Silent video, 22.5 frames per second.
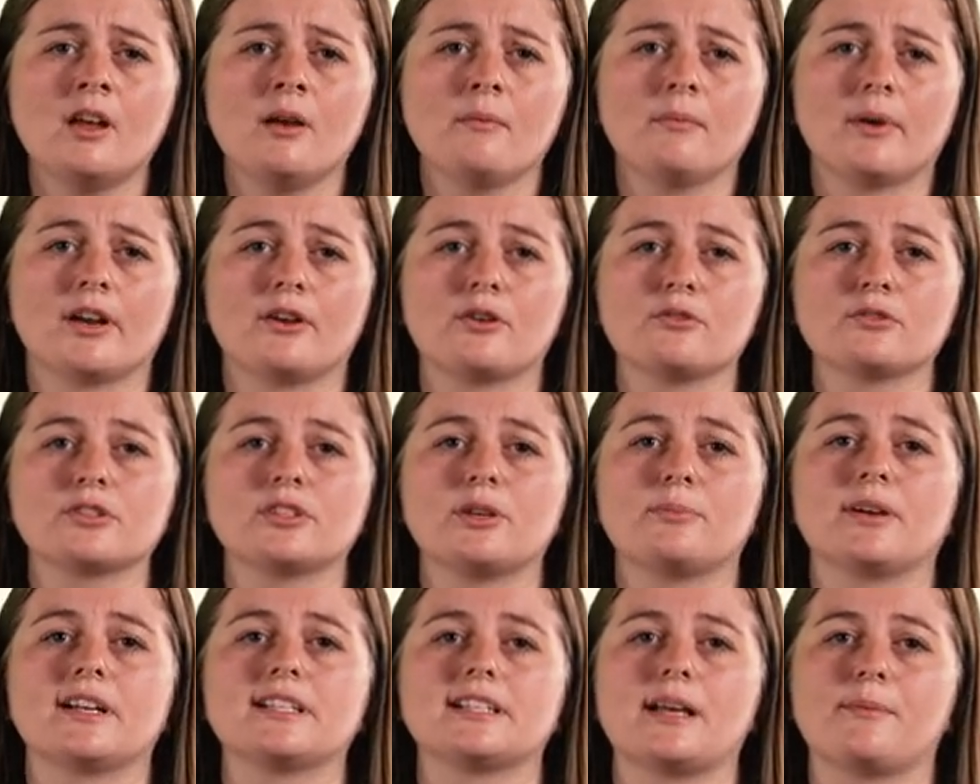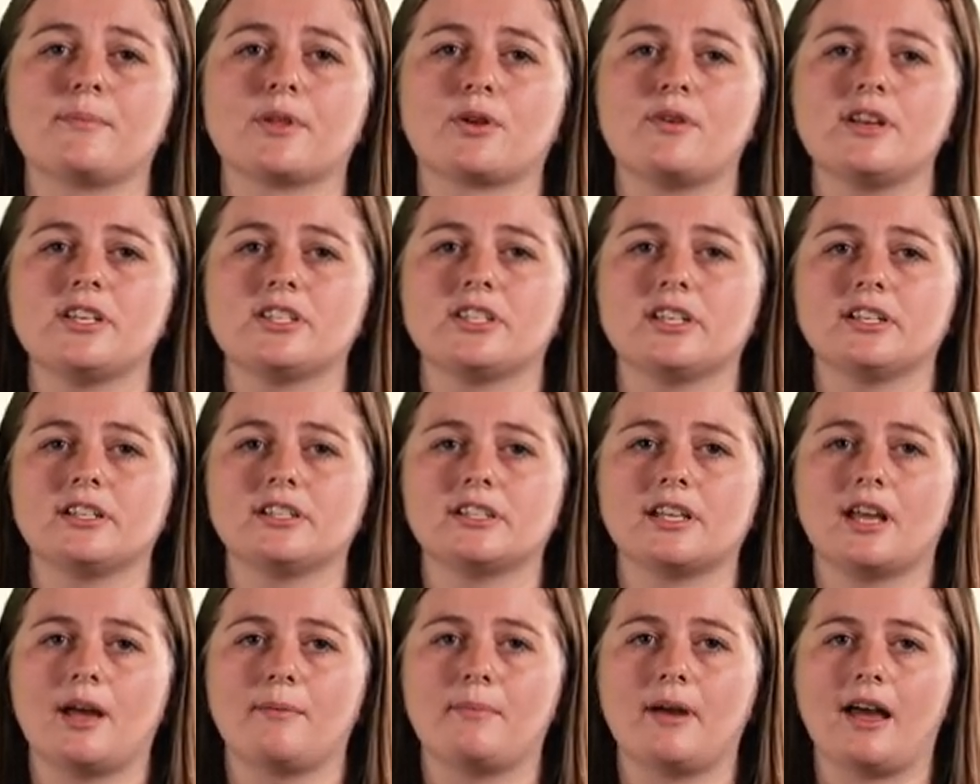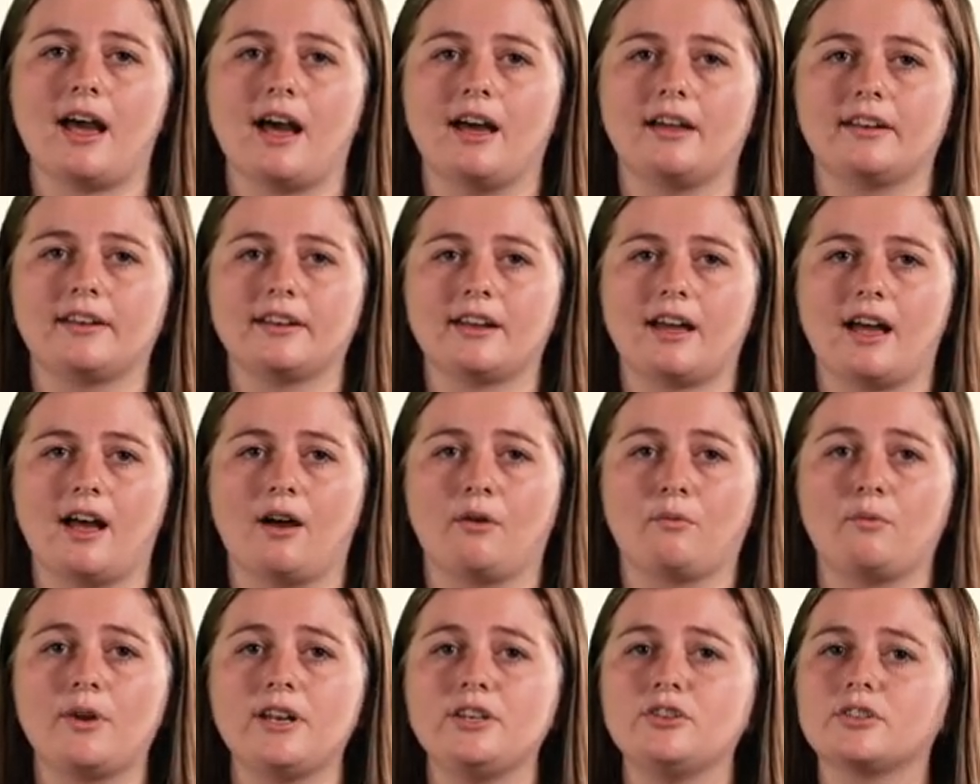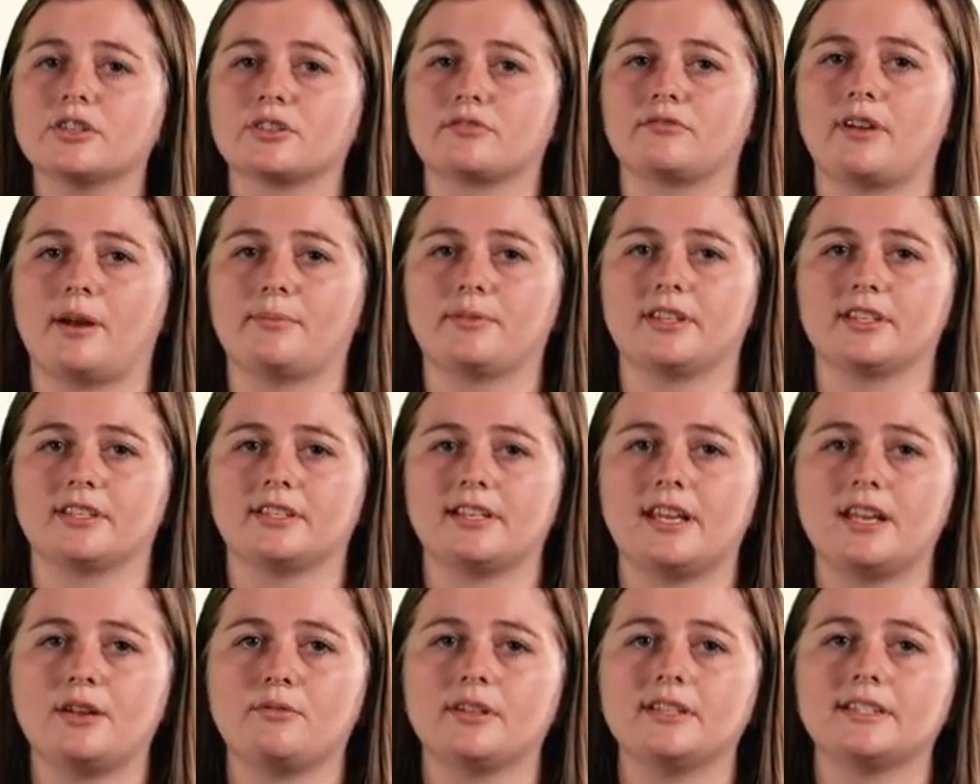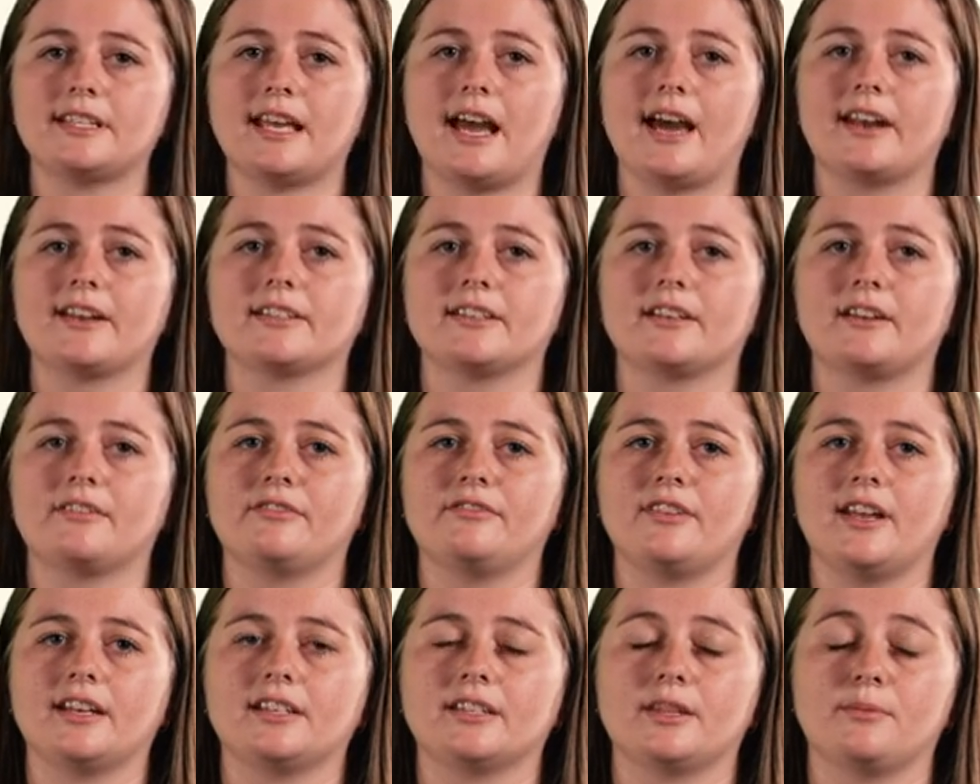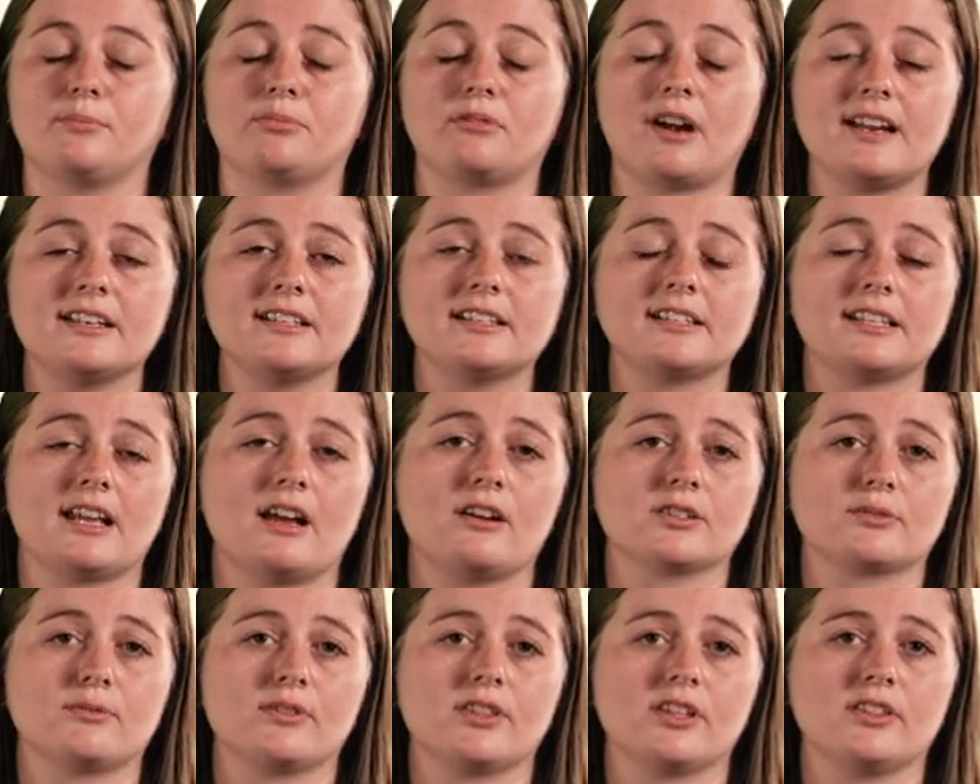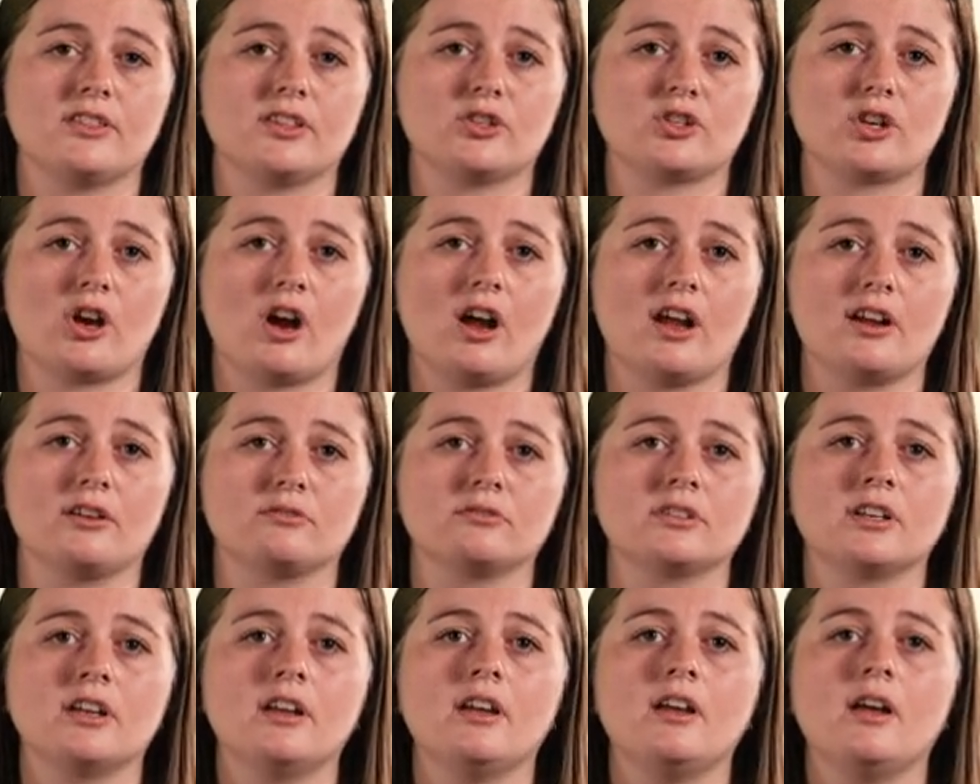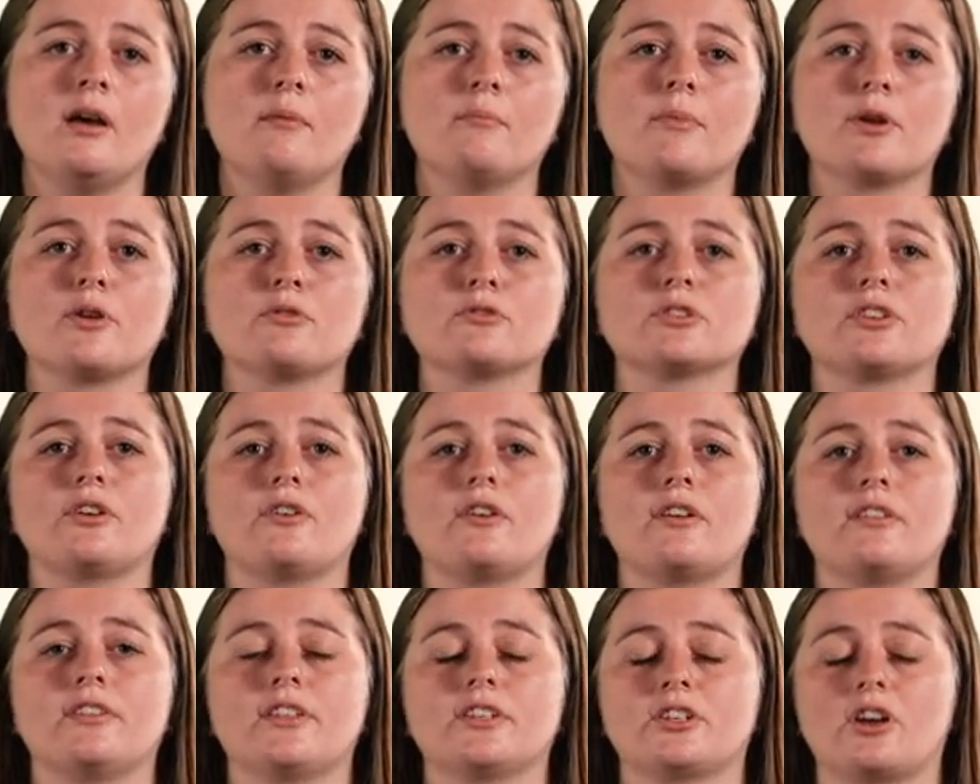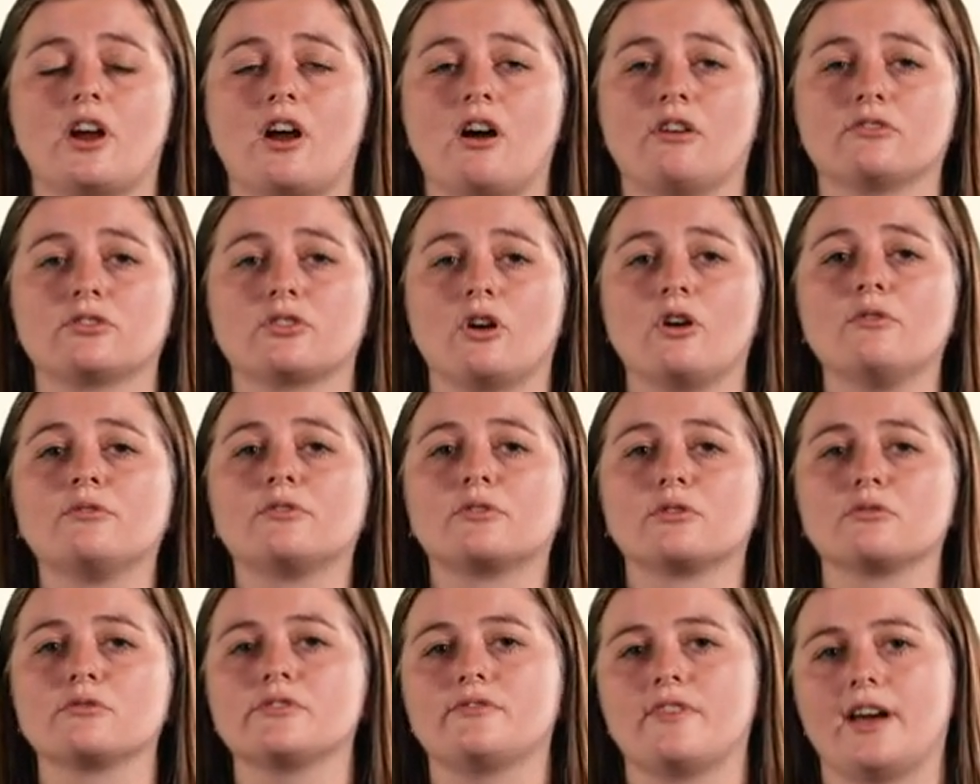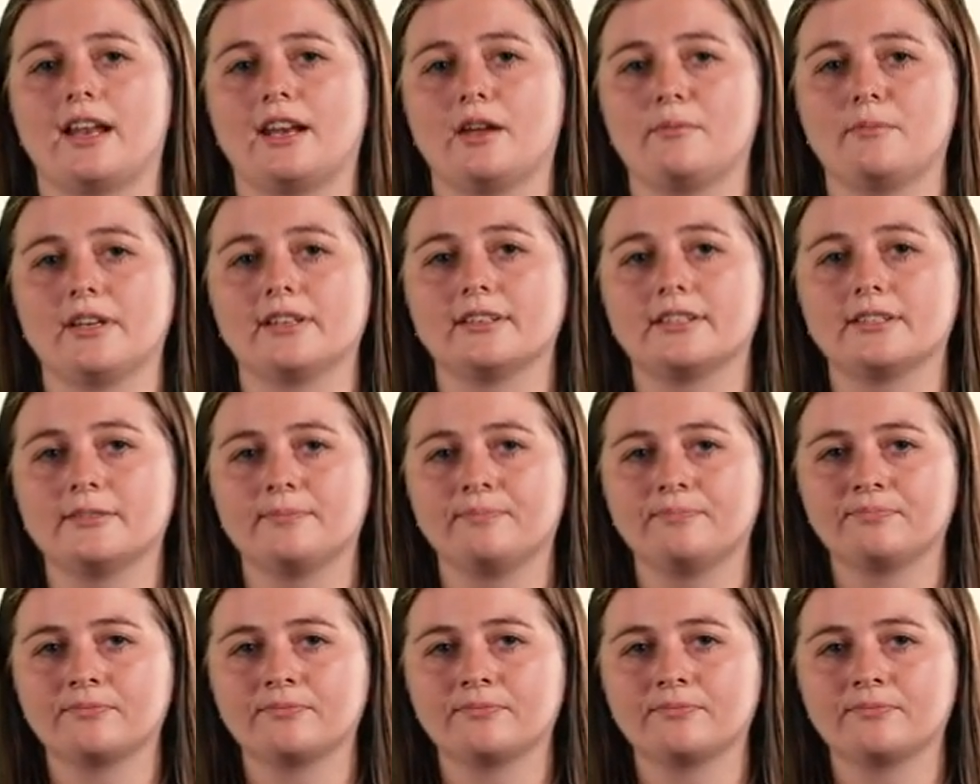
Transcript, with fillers: But it also brings up the questions about uh, when you disrupt the sequence, how does it affect the brain cells within the child, but also the child's overall development.